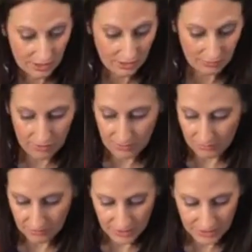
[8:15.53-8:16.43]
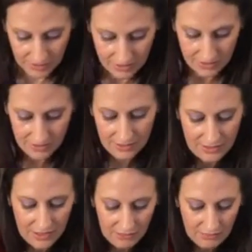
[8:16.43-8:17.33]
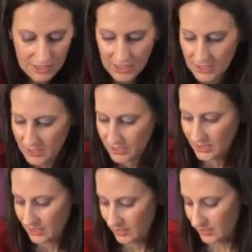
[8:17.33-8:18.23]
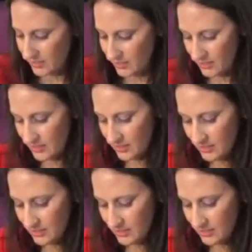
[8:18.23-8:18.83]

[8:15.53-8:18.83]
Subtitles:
we're just going to throw in our ingredients here.